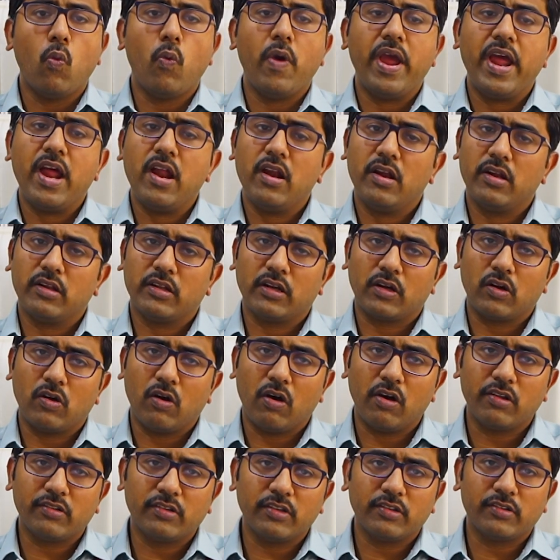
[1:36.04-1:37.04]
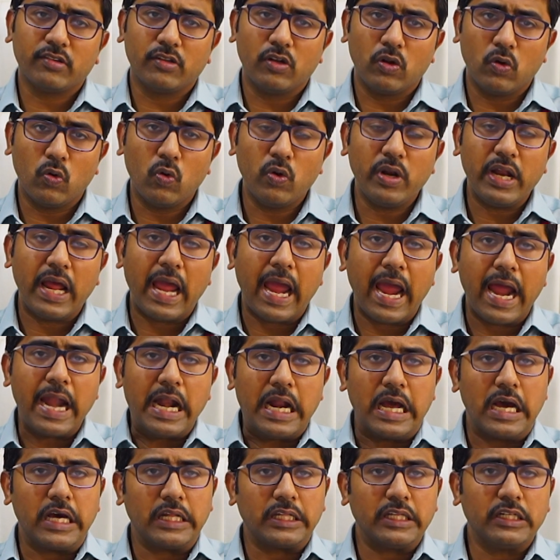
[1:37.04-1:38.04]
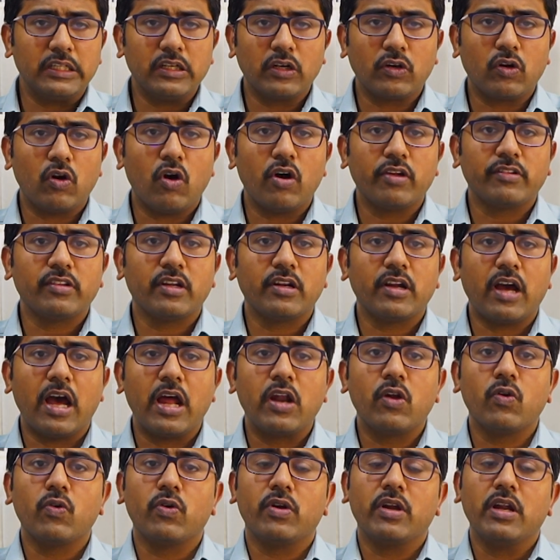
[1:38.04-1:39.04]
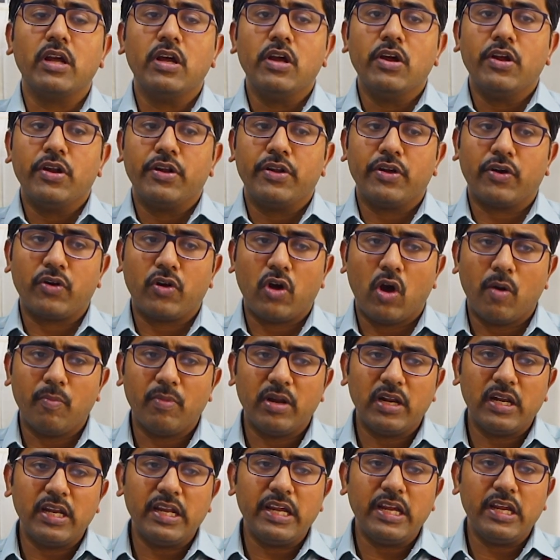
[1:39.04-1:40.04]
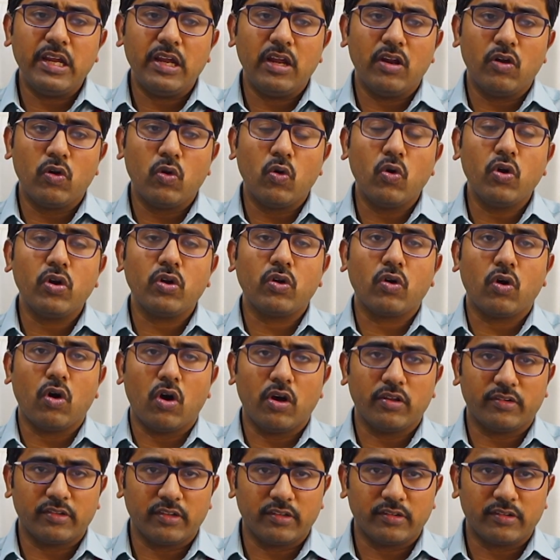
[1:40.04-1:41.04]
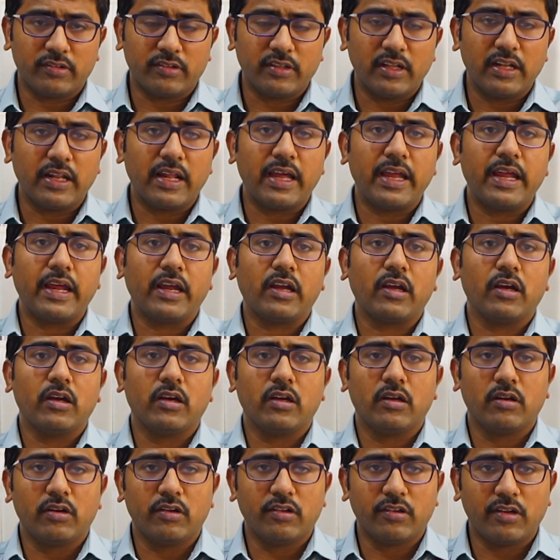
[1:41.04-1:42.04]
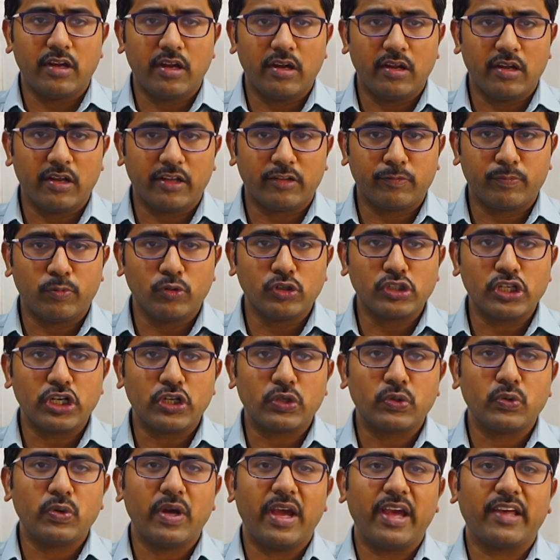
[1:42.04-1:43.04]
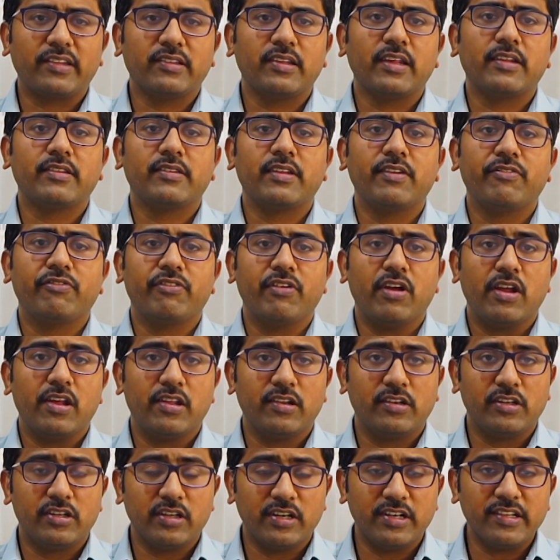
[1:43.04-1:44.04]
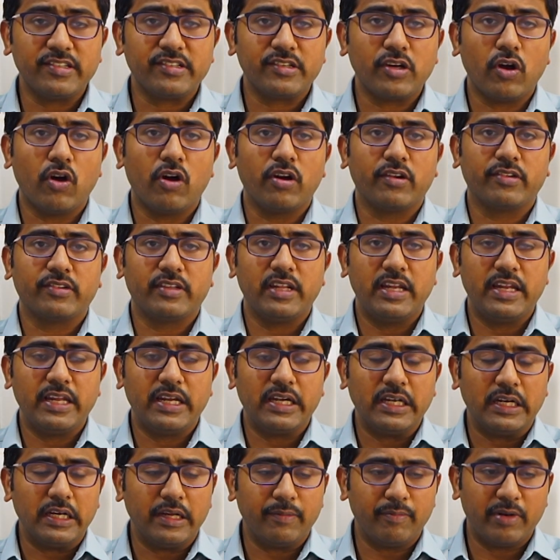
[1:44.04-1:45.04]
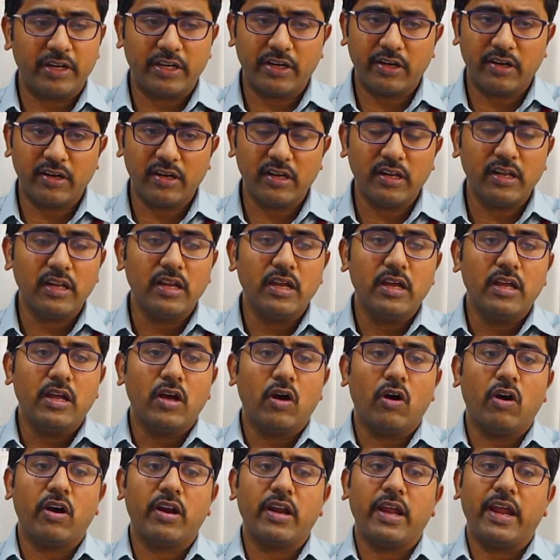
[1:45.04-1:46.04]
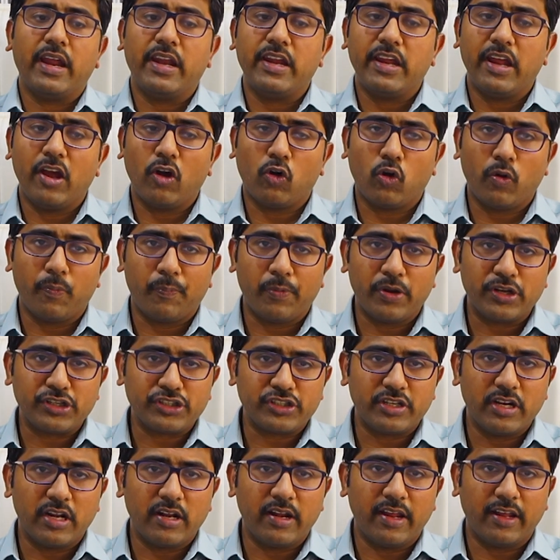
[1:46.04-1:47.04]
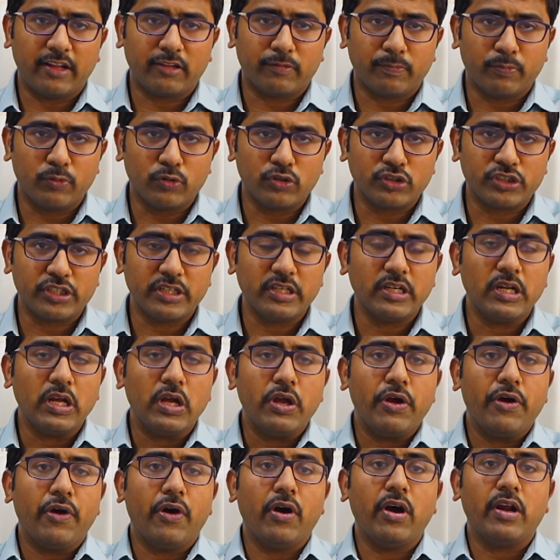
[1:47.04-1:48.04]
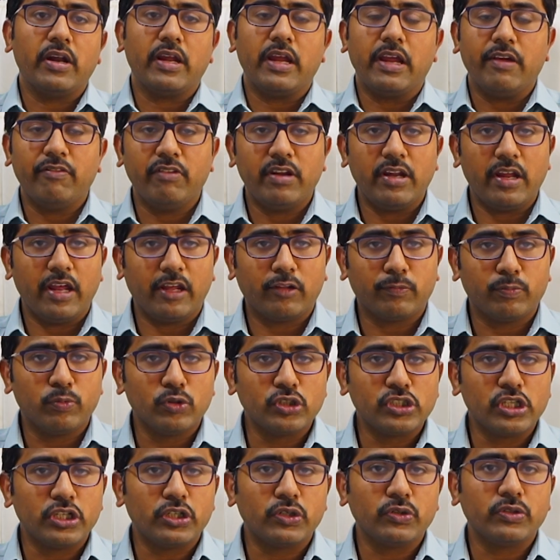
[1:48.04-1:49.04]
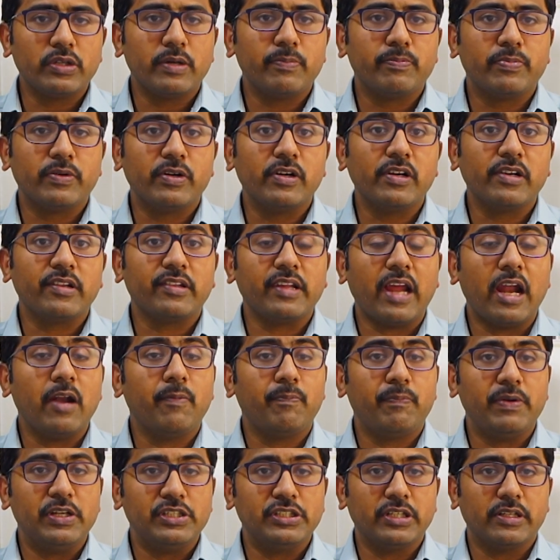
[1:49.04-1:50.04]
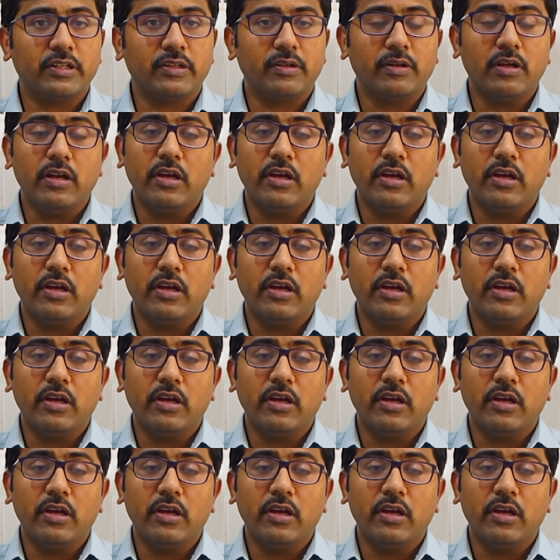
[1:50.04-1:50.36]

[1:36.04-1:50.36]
where the cause is known and other the cause are unknown the commonly known causes like exposure to excessive dust or silica material or any occupational exposure or even exposure to the birds and pigeon